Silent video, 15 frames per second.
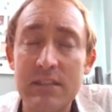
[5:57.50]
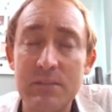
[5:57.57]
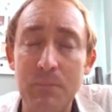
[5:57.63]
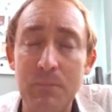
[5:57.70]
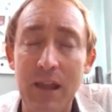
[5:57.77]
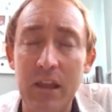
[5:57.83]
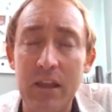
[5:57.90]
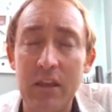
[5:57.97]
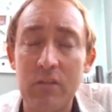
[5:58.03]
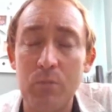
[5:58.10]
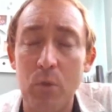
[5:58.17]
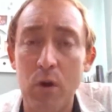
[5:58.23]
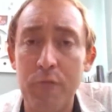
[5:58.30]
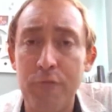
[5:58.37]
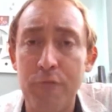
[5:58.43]
is
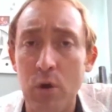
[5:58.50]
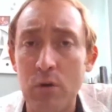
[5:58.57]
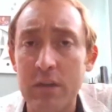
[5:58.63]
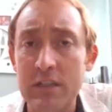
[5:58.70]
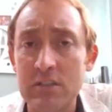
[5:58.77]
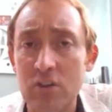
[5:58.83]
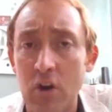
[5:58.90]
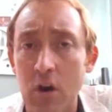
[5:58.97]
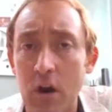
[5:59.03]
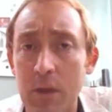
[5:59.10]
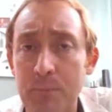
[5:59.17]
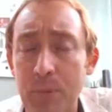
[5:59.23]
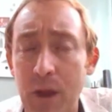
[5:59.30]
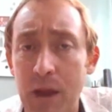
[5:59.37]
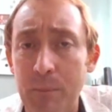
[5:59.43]
more focused
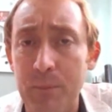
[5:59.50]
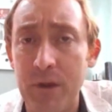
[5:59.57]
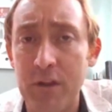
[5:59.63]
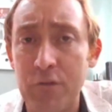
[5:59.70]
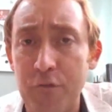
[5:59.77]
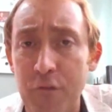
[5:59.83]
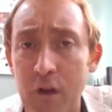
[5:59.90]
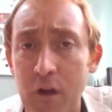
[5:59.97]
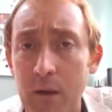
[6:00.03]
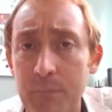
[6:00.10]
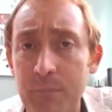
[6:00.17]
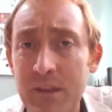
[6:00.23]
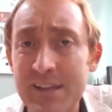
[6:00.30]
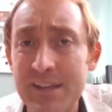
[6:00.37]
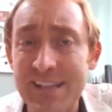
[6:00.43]
on properties
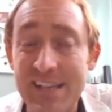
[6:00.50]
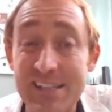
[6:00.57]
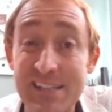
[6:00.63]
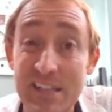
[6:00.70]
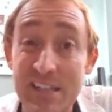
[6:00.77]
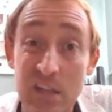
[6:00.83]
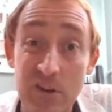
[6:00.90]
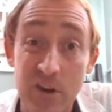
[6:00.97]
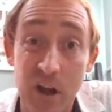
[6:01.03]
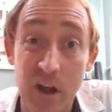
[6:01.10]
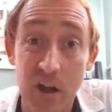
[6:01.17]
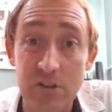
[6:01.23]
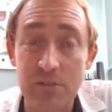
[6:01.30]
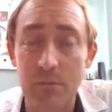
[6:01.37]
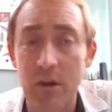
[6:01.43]
from say
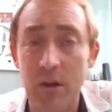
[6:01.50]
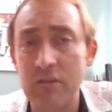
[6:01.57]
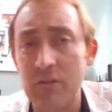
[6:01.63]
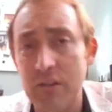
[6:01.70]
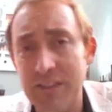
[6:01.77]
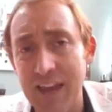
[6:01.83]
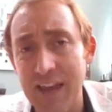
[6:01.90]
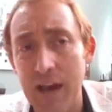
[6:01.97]
$600 a month to